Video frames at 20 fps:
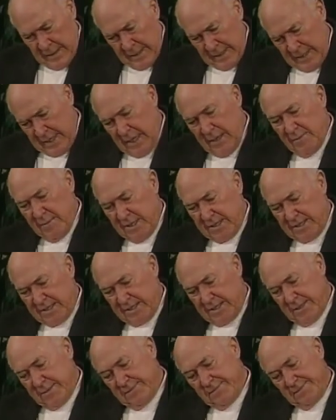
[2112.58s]

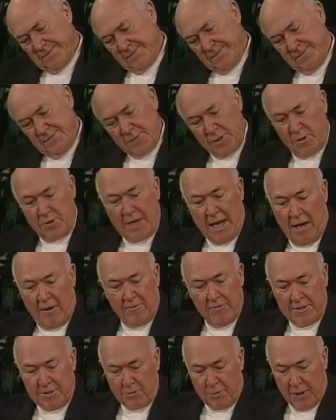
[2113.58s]
Demas, no
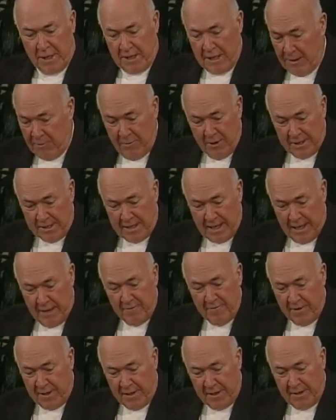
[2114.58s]
doubt, was at one
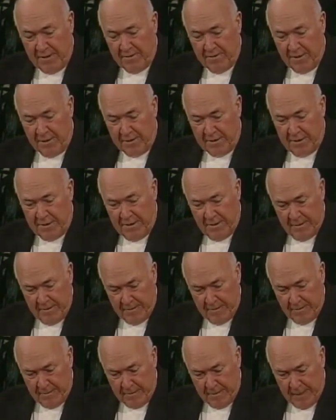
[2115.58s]
time very devoted.
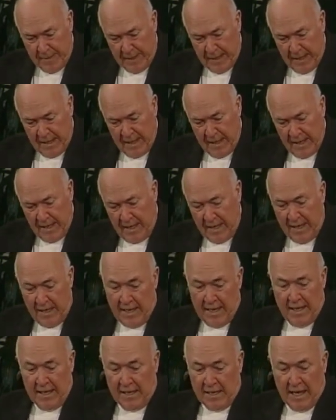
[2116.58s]
He,
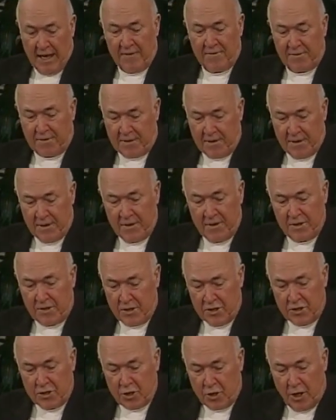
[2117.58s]
he left to,
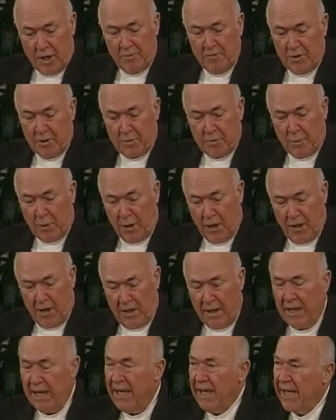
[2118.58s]
to join with
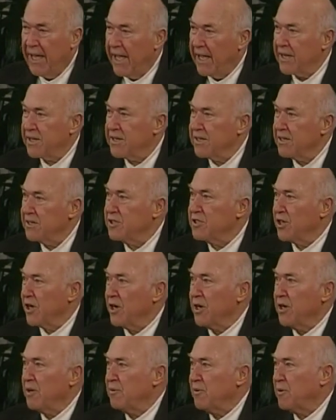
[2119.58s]
Paul and to
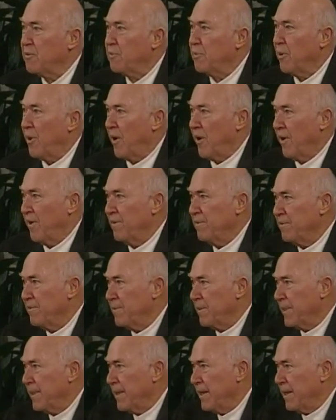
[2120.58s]
journey with Paul.
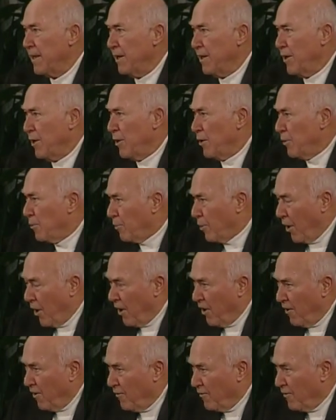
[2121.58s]

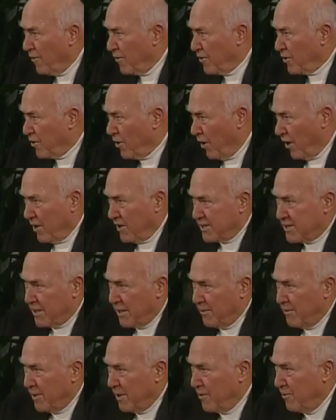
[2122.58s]
Paul calls
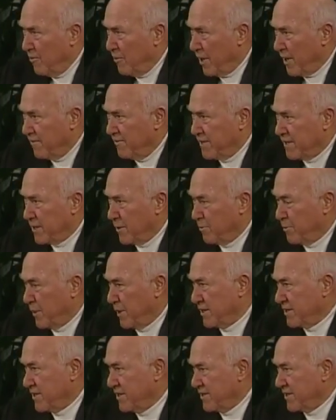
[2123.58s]
him in one of his
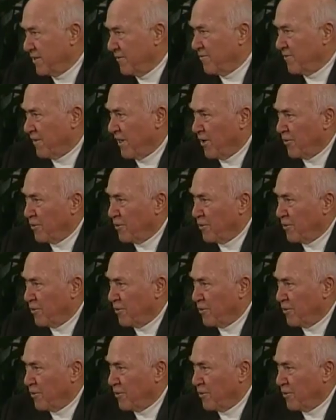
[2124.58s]
epistles a fellow